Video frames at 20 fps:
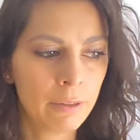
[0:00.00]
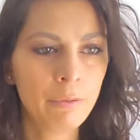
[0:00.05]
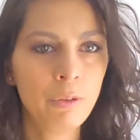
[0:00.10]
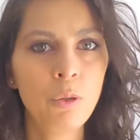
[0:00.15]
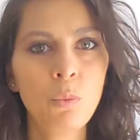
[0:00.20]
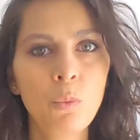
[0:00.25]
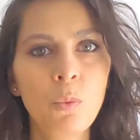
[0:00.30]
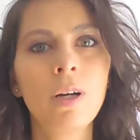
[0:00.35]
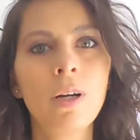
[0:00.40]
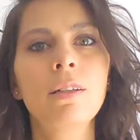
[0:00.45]

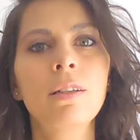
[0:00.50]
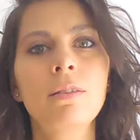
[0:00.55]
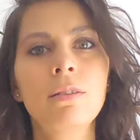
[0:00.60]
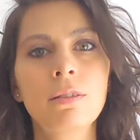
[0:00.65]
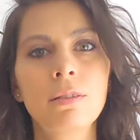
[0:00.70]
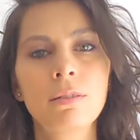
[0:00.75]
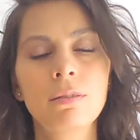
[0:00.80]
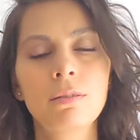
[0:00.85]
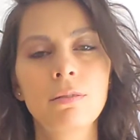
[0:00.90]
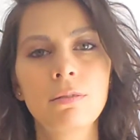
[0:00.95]
If you
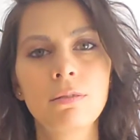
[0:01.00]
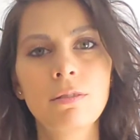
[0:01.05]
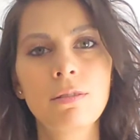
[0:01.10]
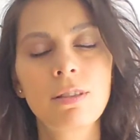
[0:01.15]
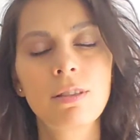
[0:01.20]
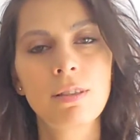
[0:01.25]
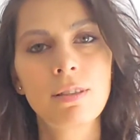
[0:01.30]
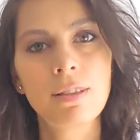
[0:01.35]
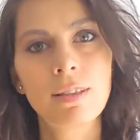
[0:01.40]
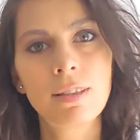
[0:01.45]
want
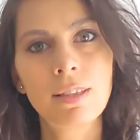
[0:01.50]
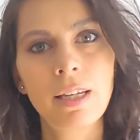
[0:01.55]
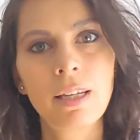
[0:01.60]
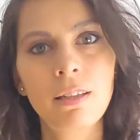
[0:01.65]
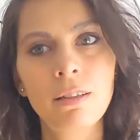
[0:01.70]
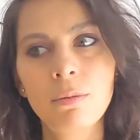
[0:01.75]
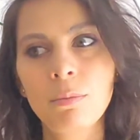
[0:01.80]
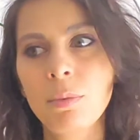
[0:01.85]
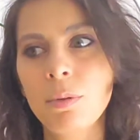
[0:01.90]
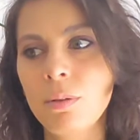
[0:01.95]

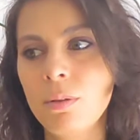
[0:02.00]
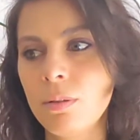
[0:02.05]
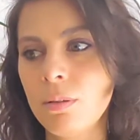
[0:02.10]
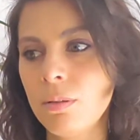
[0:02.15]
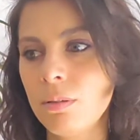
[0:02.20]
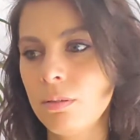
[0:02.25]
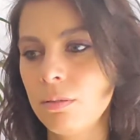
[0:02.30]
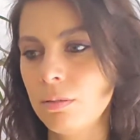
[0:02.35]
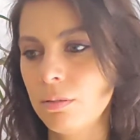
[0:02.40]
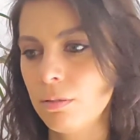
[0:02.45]

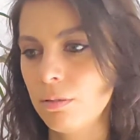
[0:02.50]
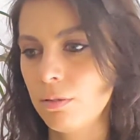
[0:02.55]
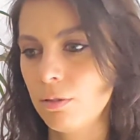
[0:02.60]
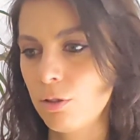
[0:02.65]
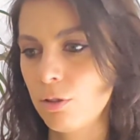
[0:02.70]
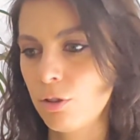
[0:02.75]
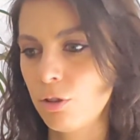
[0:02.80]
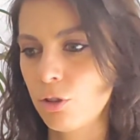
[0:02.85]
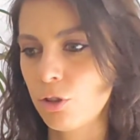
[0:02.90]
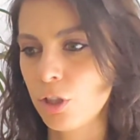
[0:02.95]
sustainable
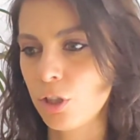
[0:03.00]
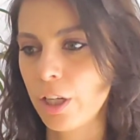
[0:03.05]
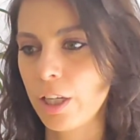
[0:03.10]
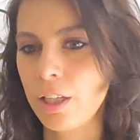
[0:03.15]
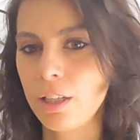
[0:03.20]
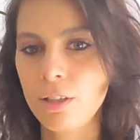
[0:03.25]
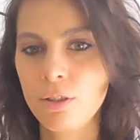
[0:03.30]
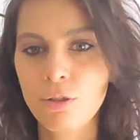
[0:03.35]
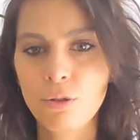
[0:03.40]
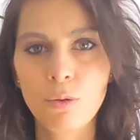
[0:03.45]

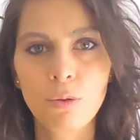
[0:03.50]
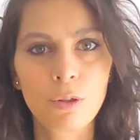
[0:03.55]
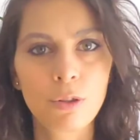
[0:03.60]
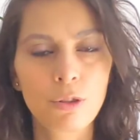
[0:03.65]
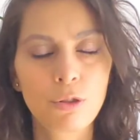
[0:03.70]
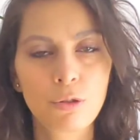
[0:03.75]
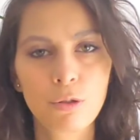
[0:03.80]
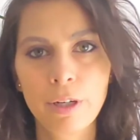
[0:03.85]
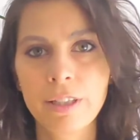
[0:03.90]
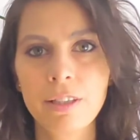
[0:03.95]
change
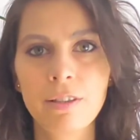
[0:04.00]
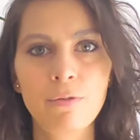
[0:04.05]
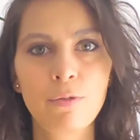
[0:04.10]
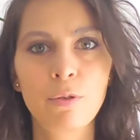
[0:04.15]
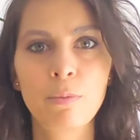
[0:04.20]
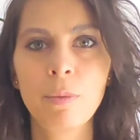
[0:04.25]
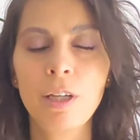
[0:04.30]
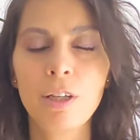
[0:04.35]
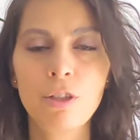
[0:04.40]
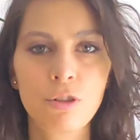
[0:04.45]
or
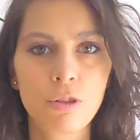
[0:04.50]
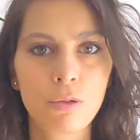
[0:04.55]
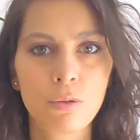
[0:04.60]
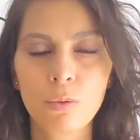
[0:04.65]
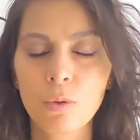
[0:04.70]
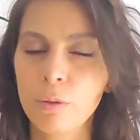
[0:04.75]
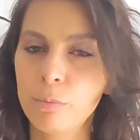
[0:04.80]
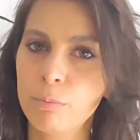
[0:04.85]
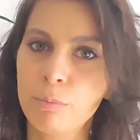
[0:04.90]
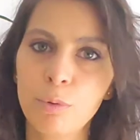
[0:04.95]

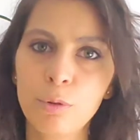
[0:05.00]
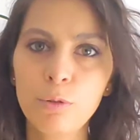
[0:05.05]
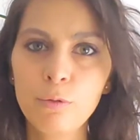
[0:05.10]
transformation or